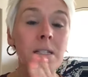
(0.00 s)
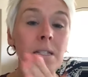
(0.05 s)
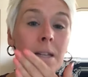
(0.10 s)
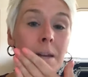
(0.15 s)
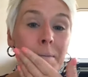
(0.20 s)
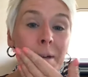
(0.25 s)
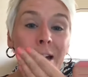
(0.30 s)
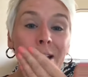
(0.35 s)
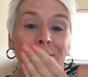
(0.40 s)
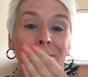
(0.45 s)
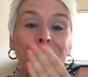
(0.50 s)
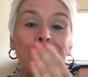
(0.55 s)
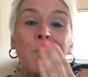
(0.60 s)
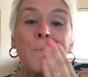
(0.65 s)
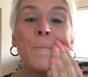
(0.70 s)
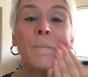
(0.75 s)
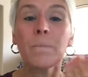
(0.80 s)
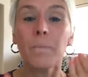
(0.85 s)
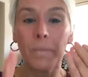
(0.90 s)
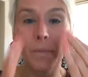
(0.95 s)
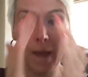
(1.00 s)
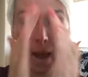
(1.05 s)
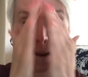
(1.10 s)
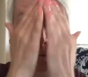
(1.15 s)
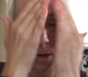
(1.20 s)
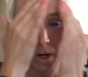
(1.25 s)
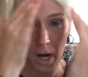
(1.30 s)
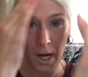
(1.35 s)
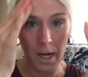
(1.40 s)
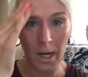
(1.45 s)
some of that
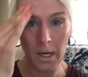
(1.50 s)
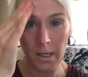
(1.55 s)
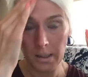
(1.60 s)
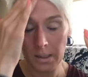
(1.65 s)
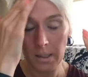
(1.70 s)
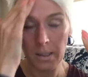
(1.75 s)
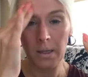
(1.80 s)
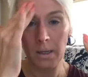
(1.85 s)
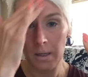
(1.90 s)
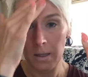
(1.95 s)
product,